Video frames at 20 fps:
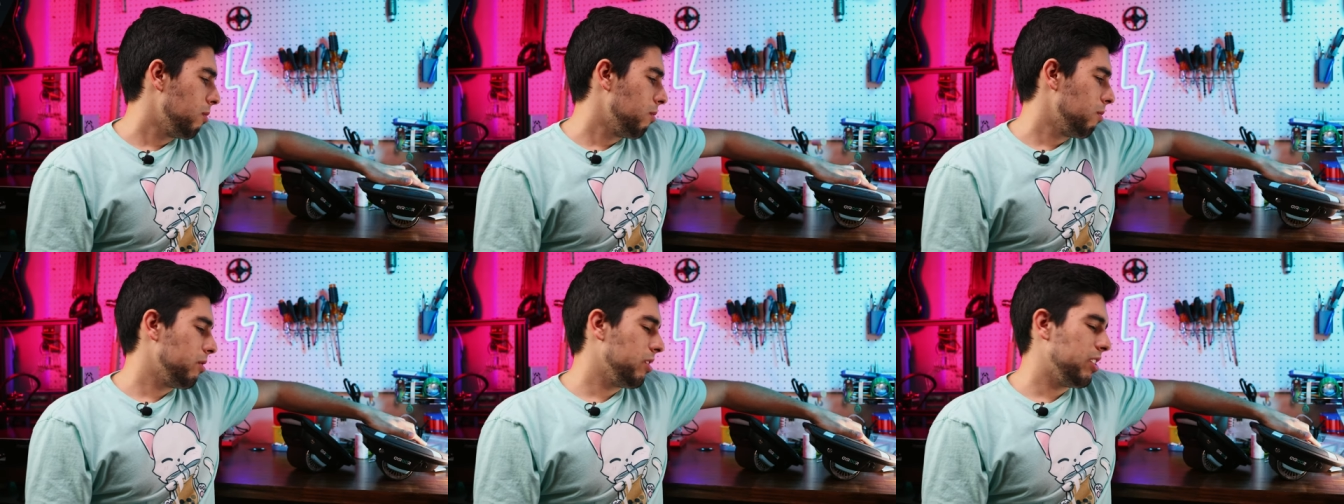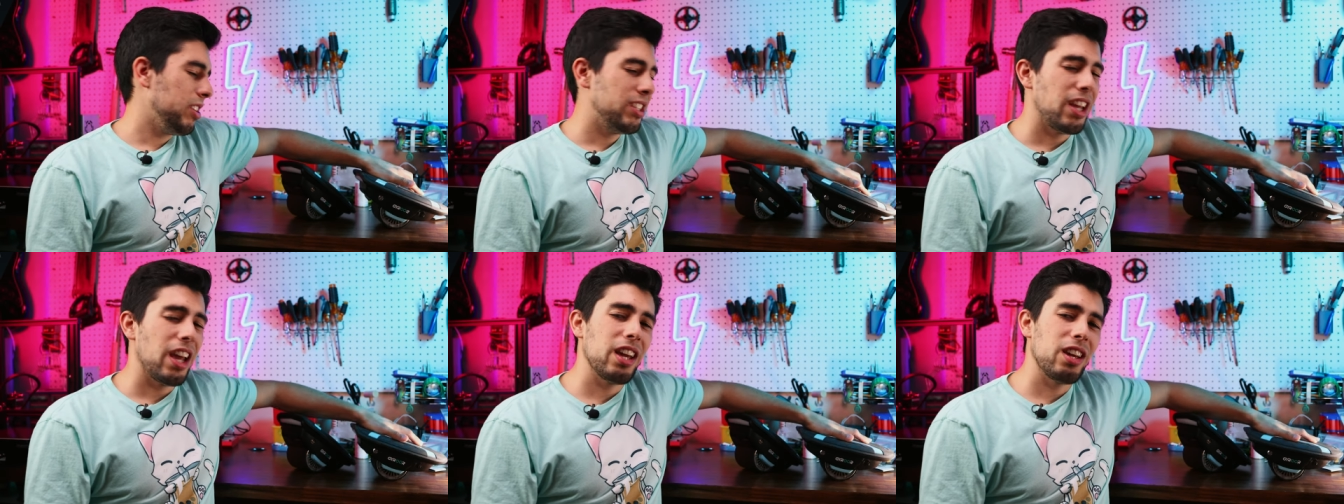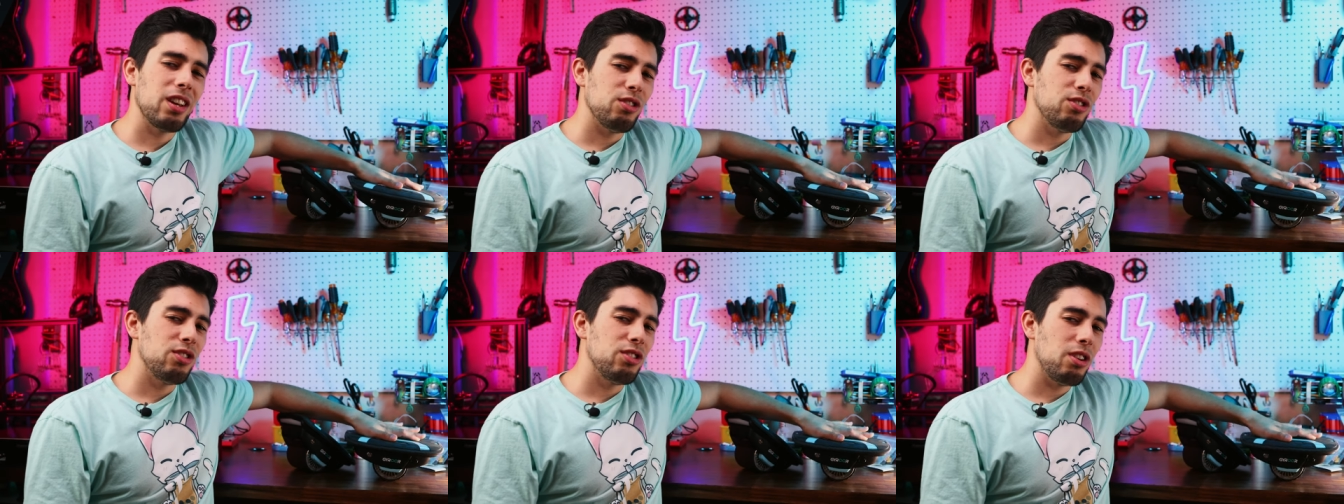really
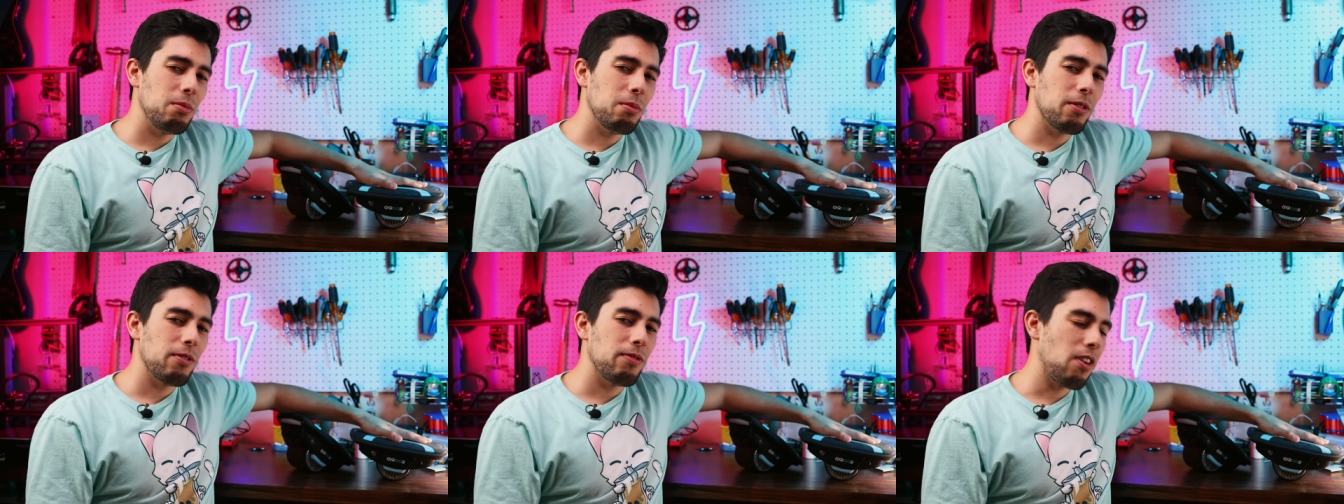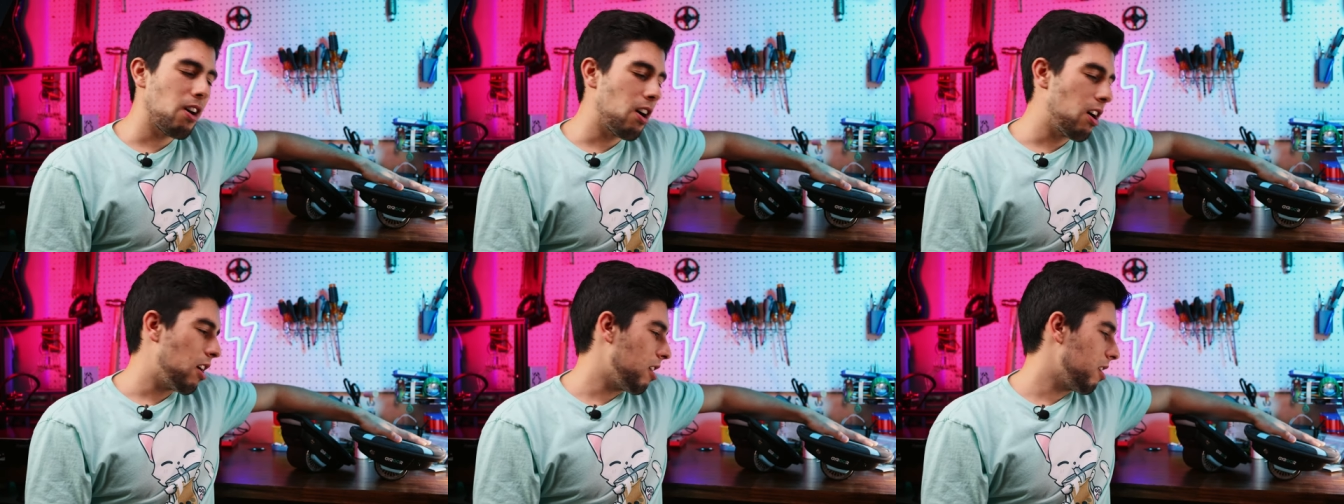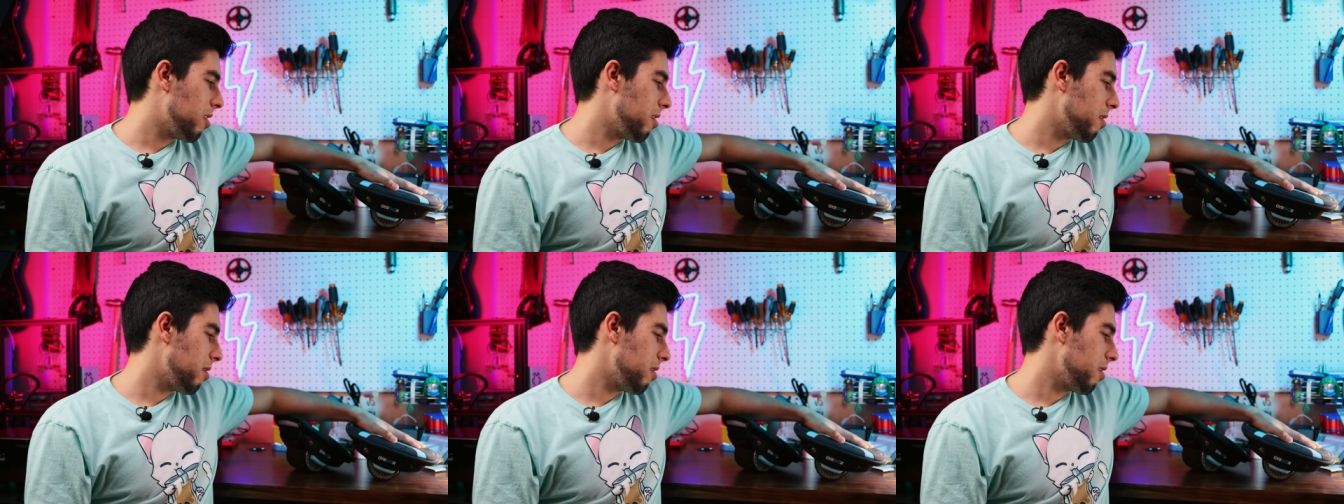take you super
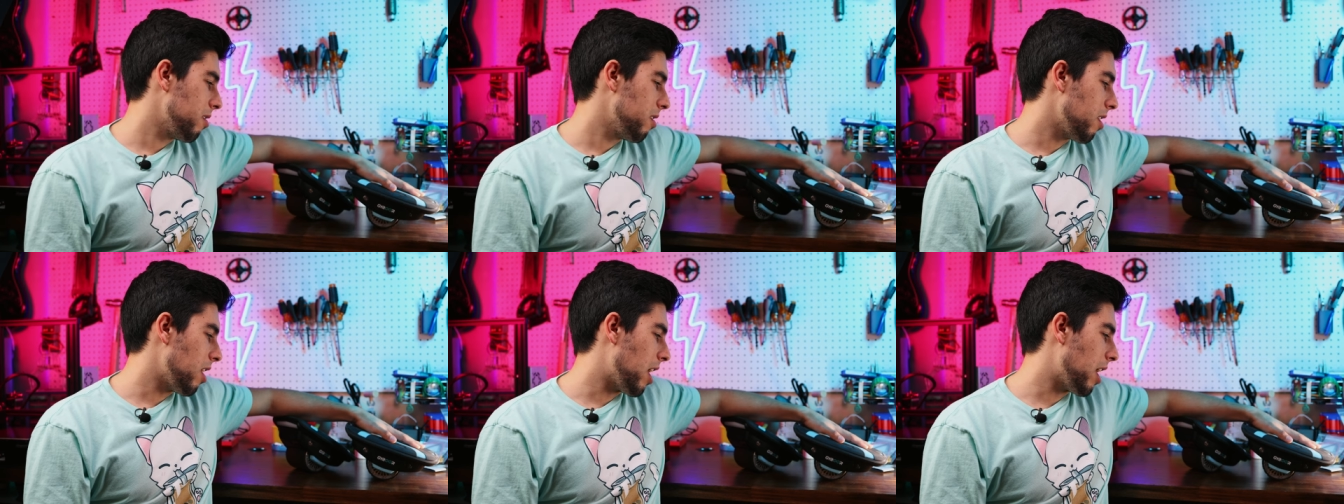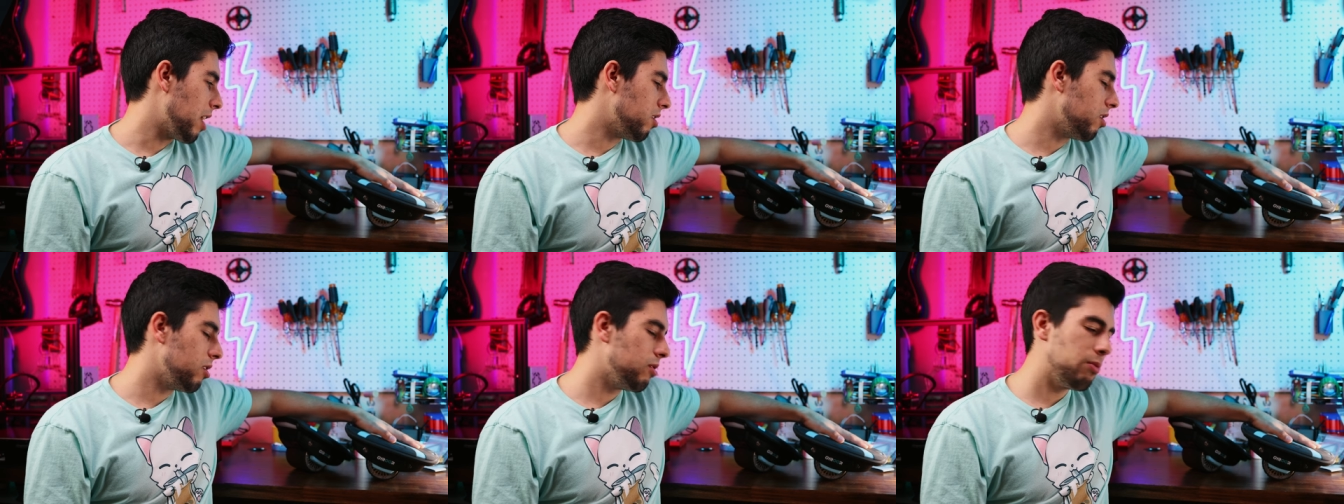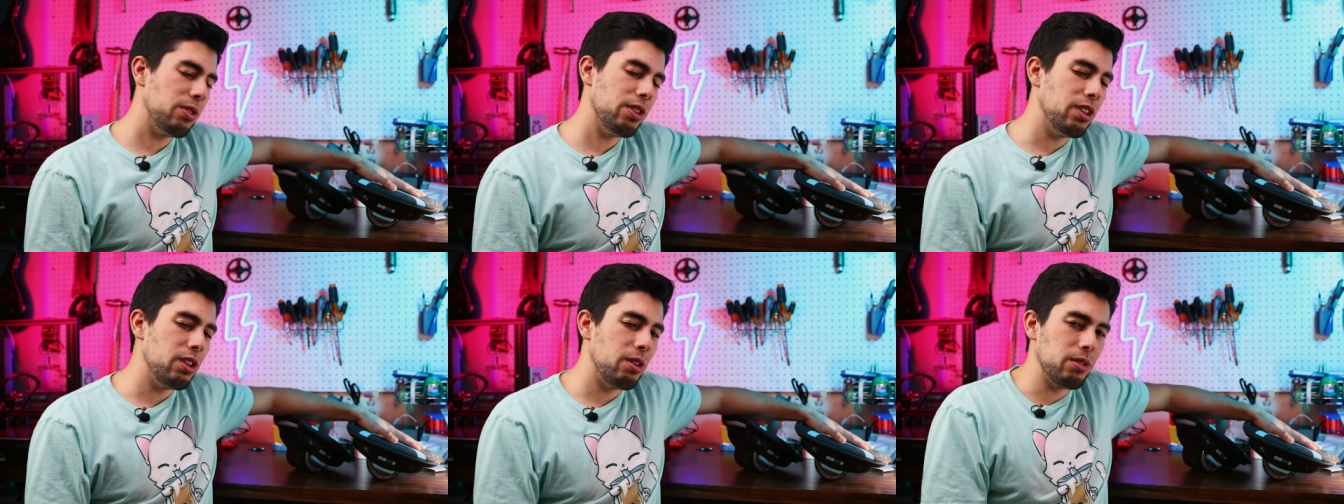far. I don't
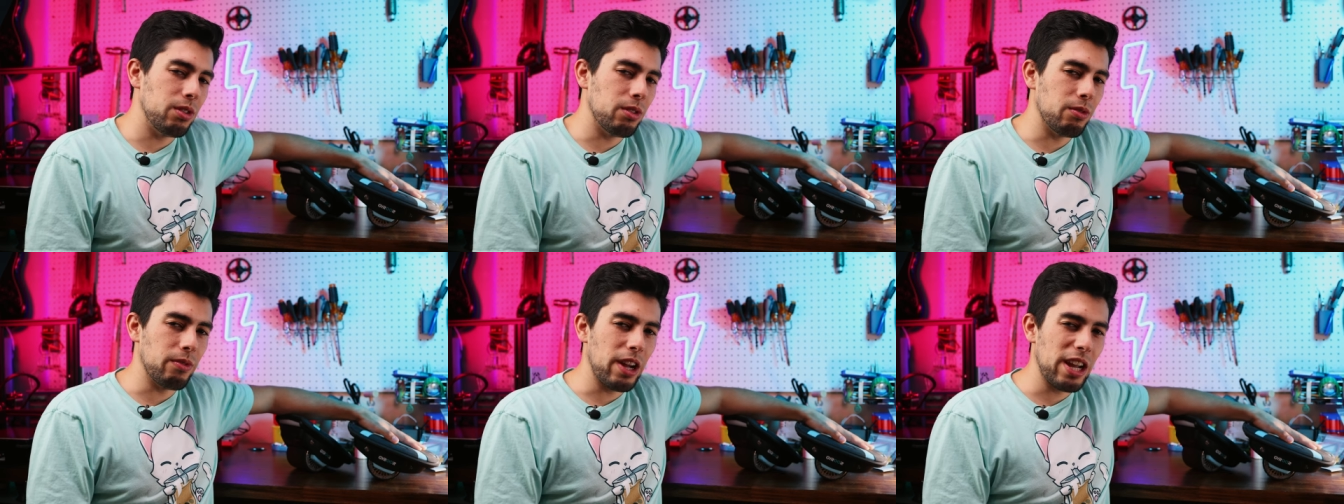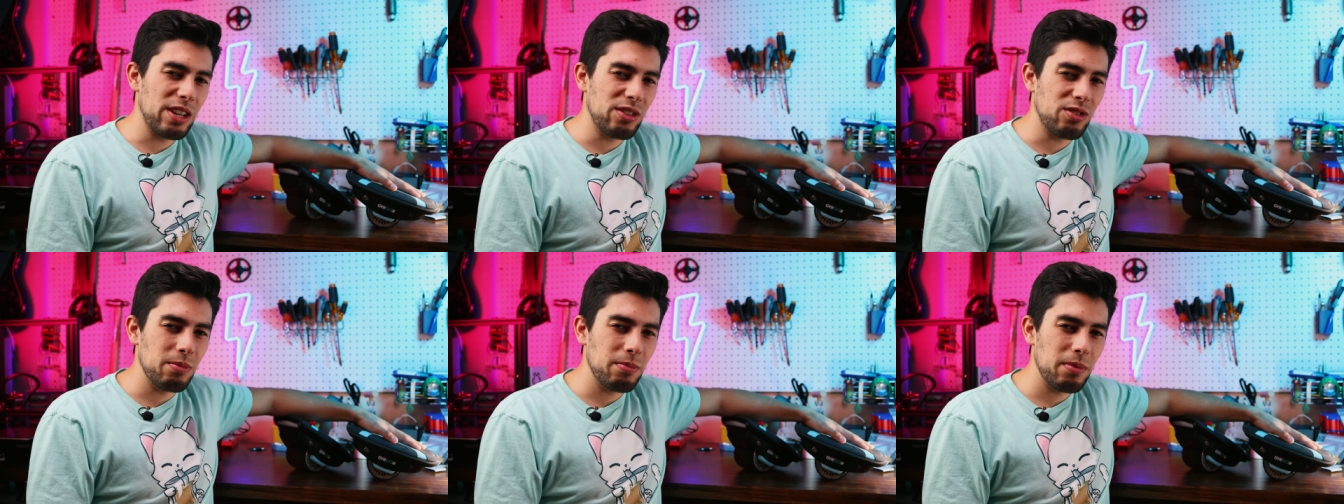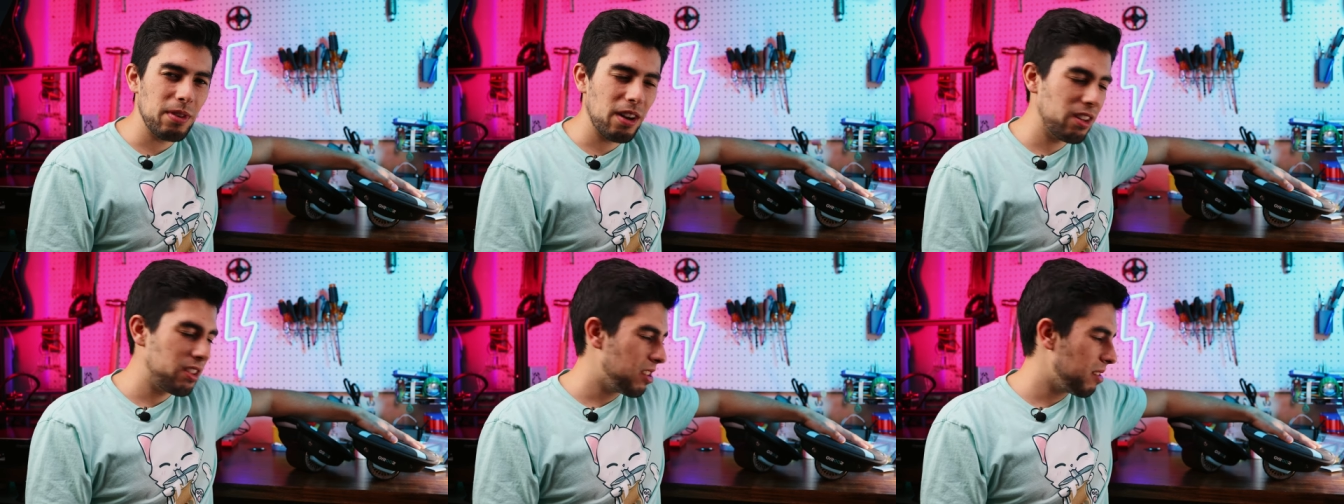really know what the range would
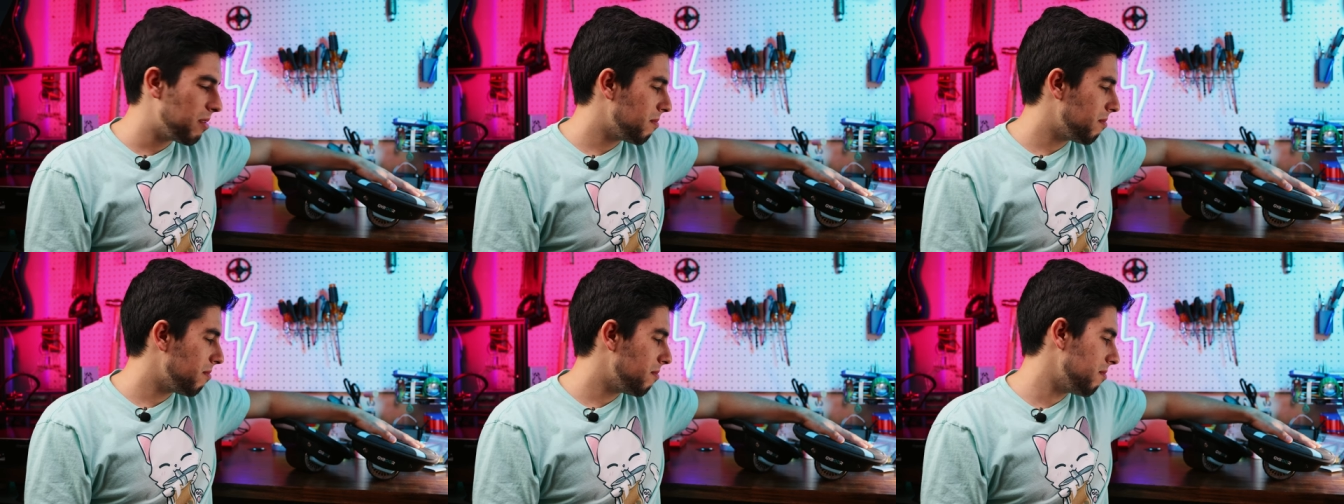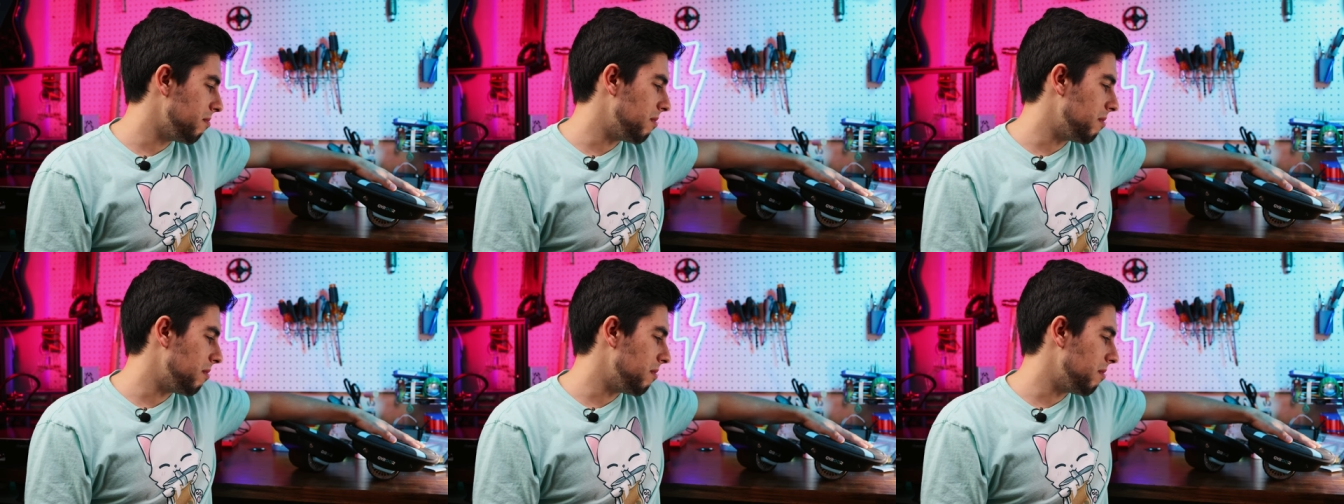be on them.